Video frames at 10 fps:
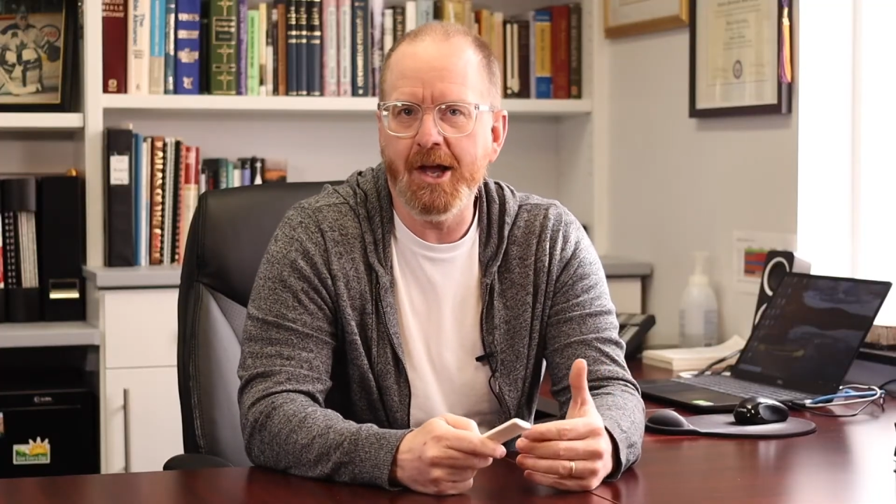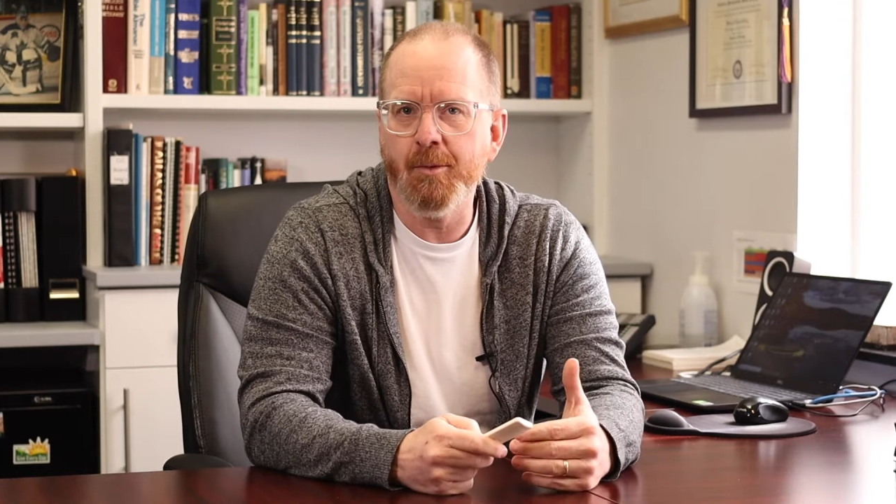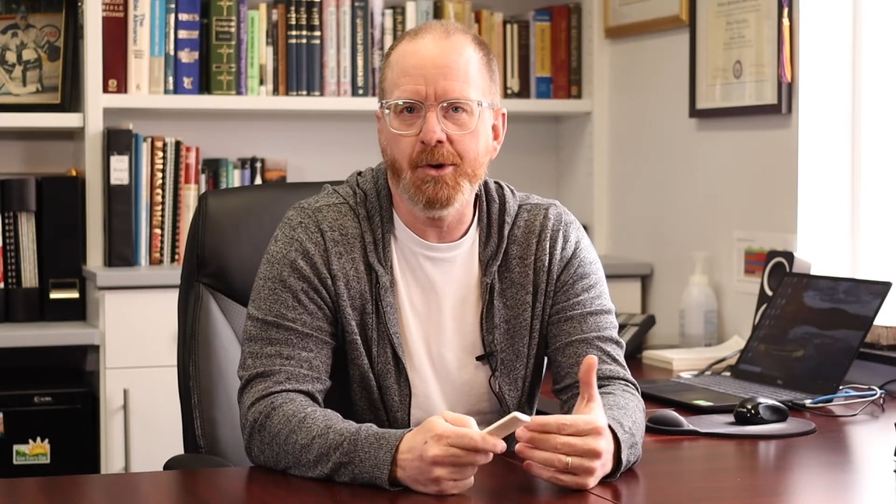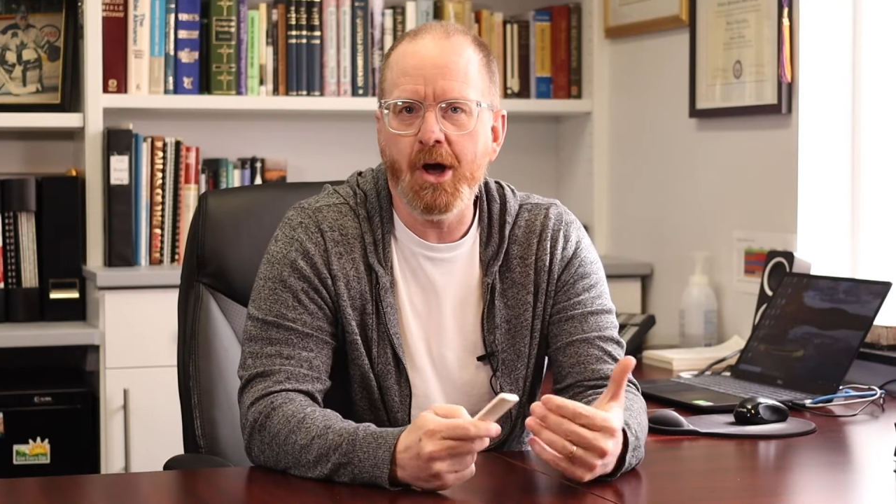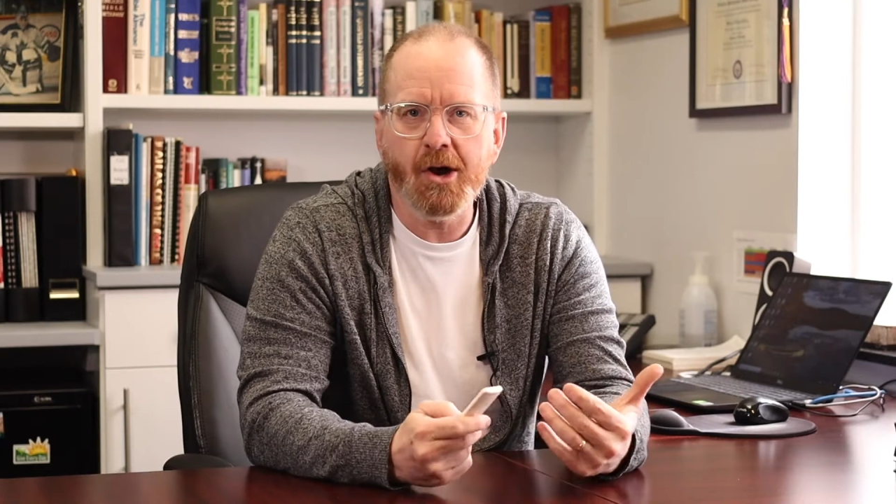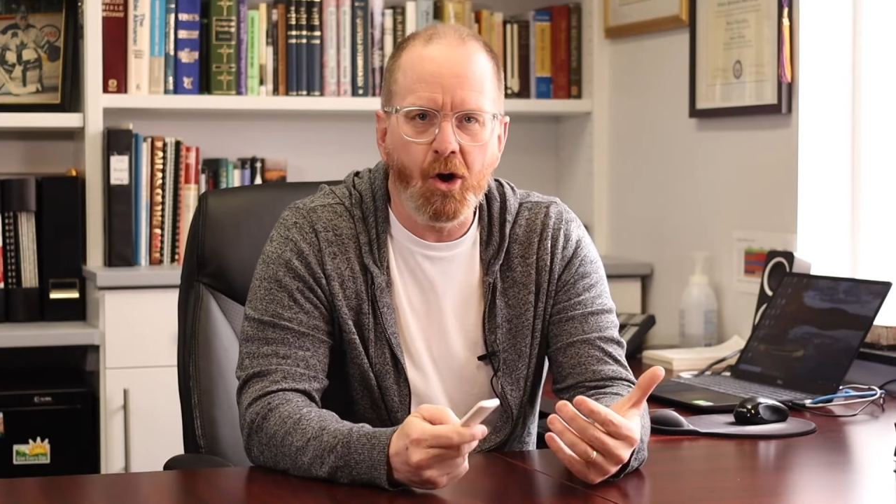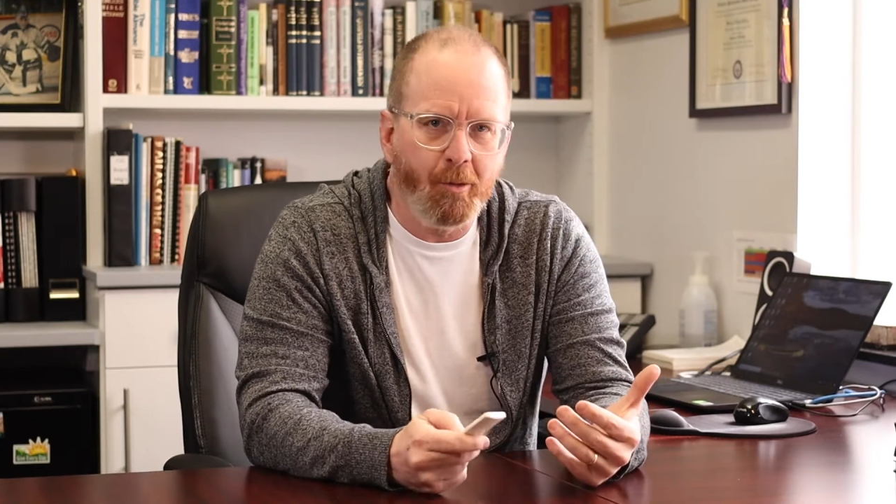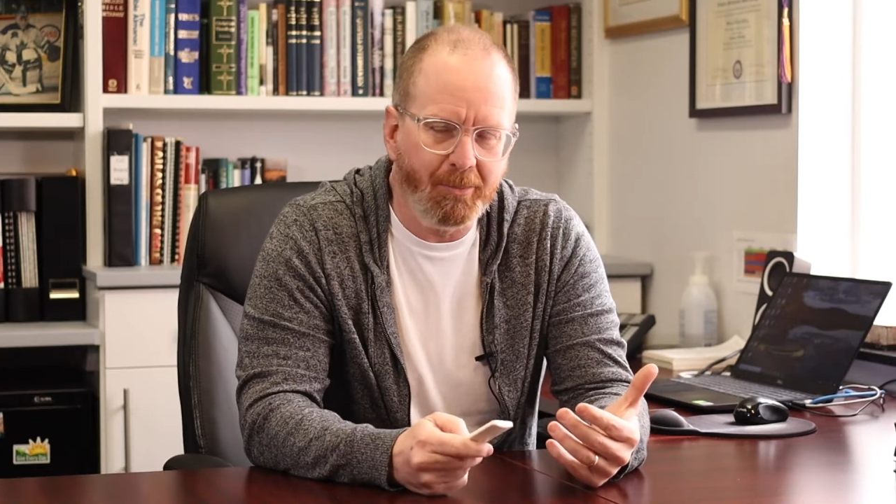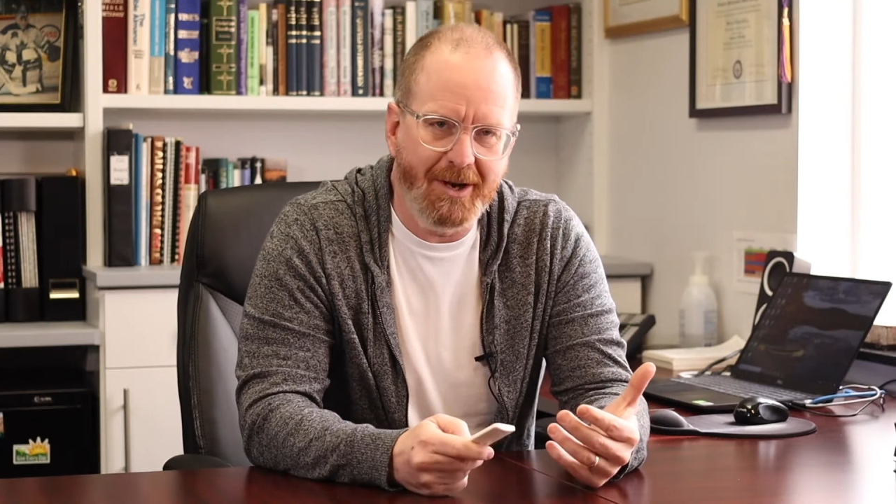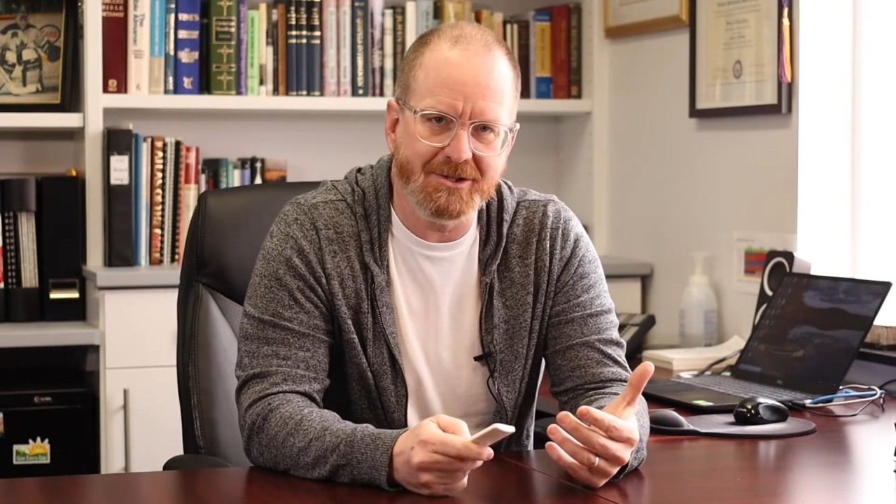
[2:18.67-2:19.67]
and we're not all
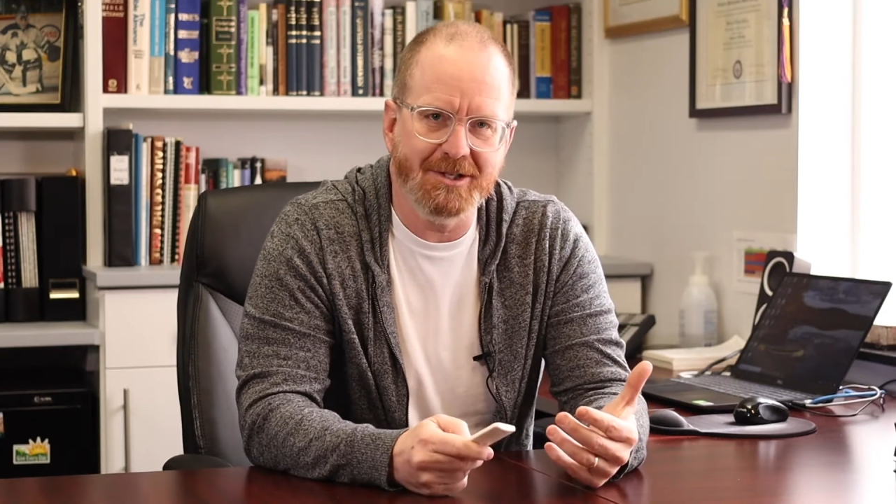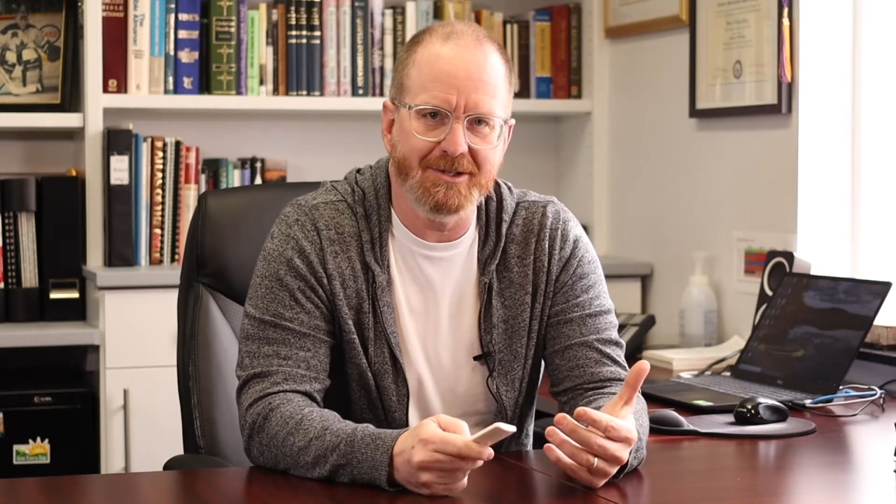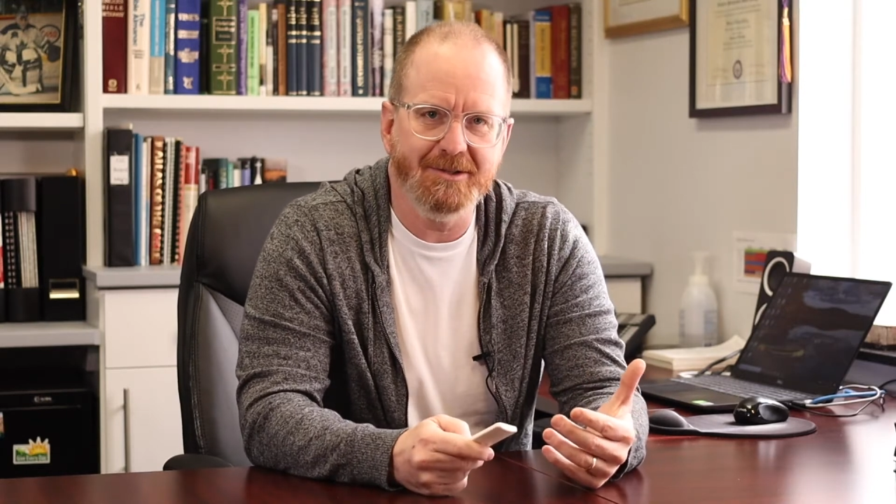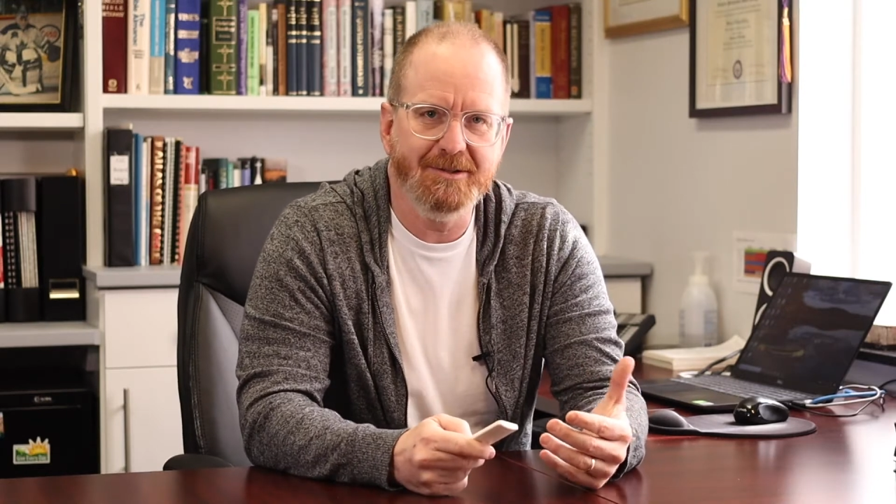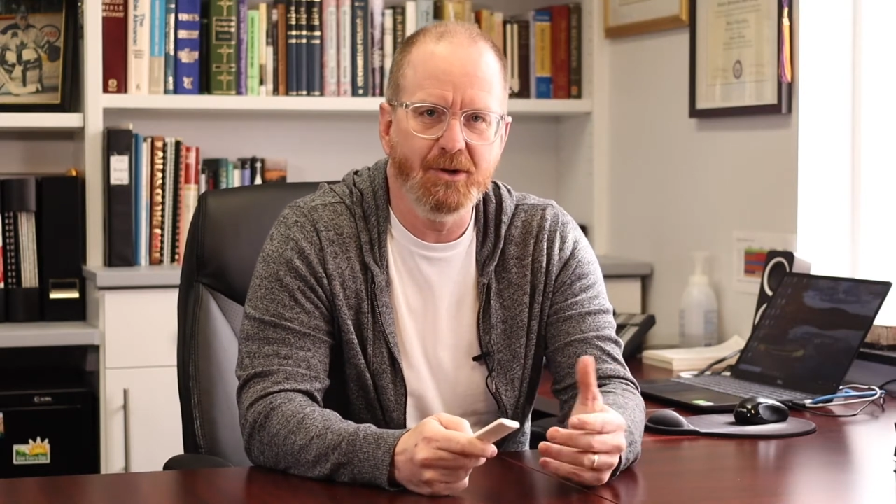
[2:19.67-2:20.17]
present.